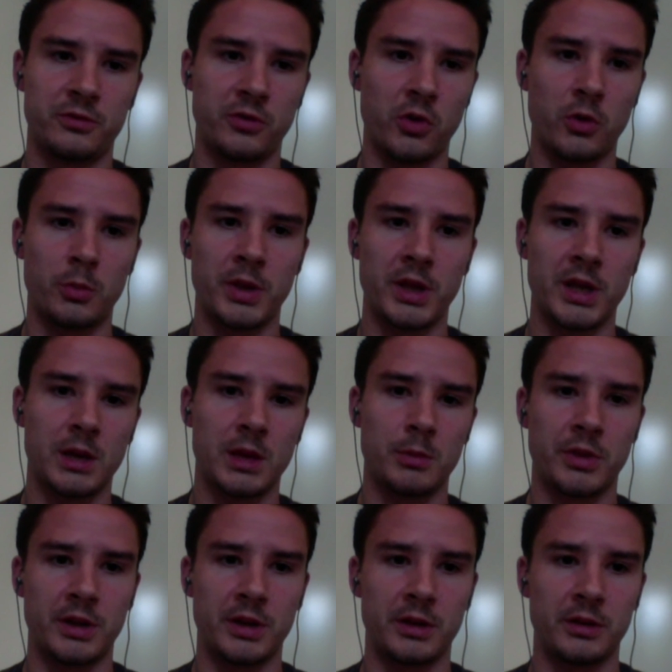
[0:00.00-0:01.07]
4
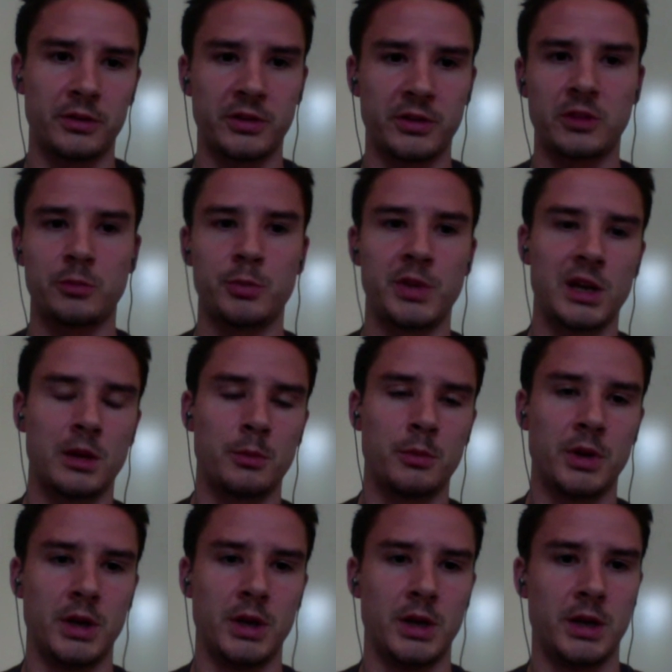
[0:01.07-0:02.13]
p.m. and then 6 p.m.